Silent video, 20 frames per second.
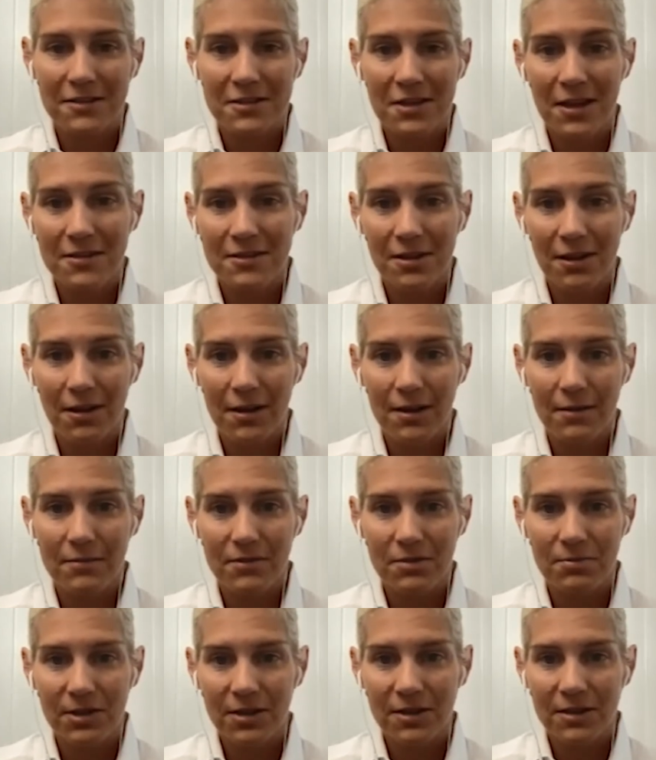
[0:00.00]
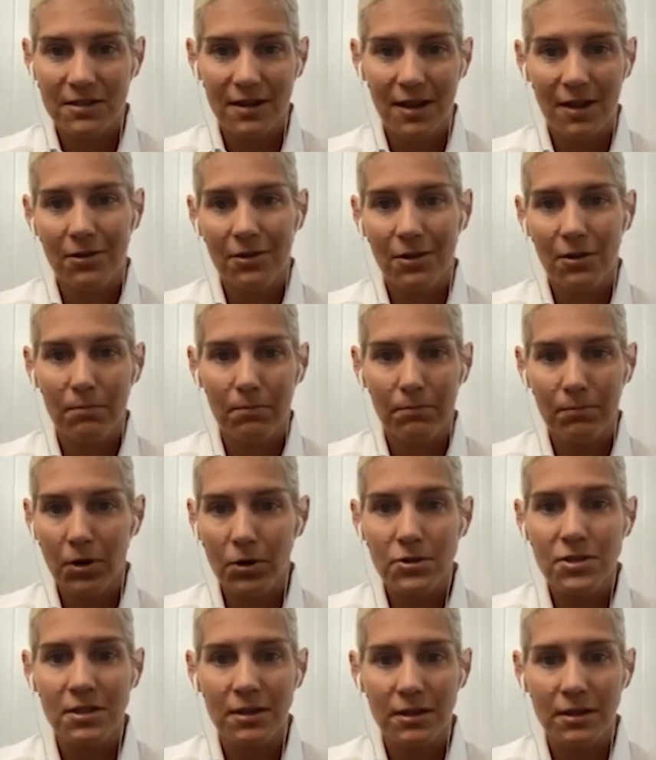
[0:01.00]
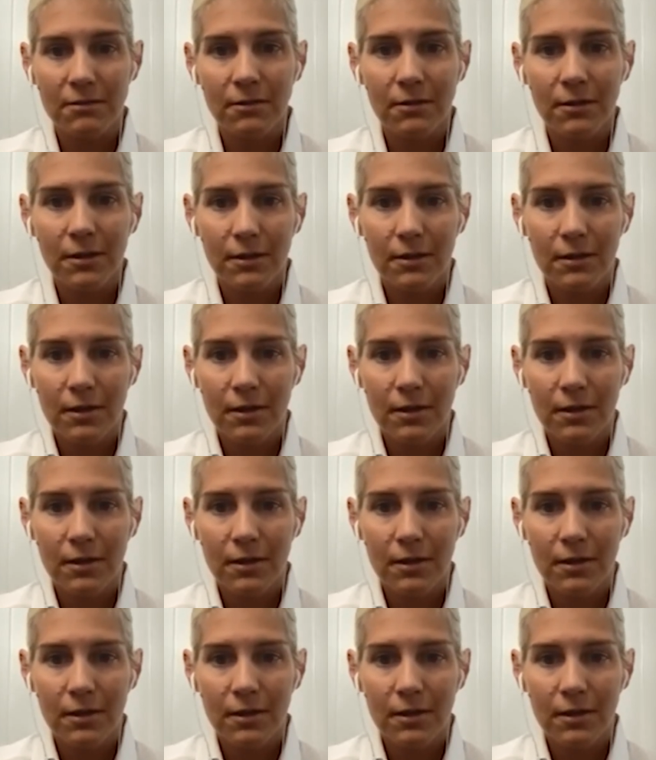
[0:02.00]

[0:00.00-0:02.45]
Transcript: 10 times, because now their person,